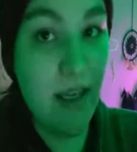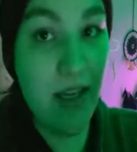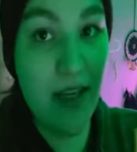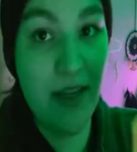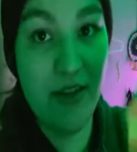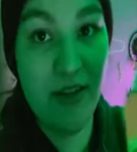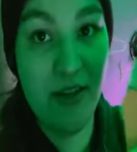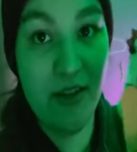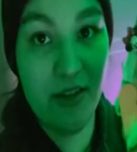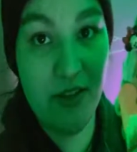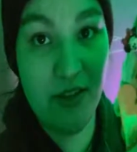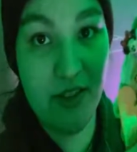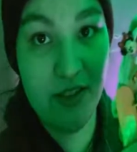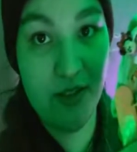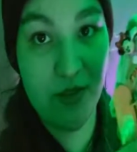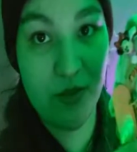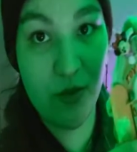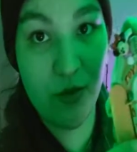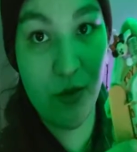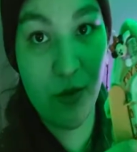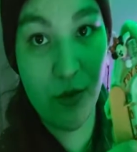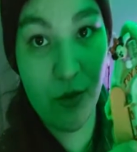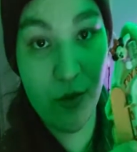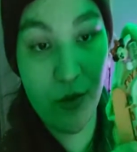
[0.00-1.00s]
And there are these
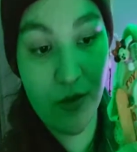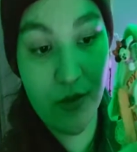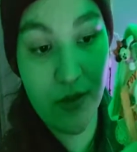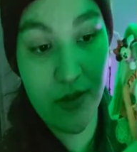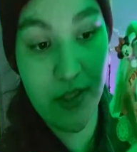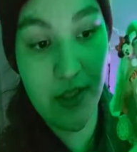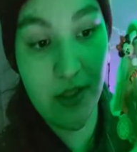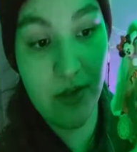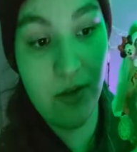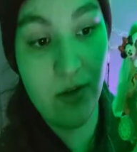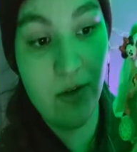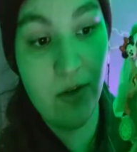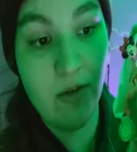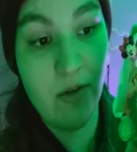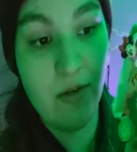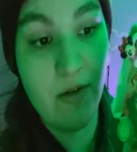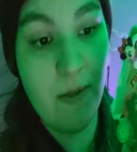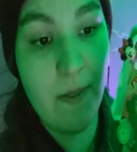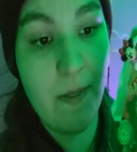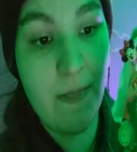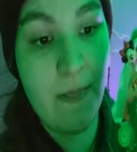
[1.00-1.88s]
cool little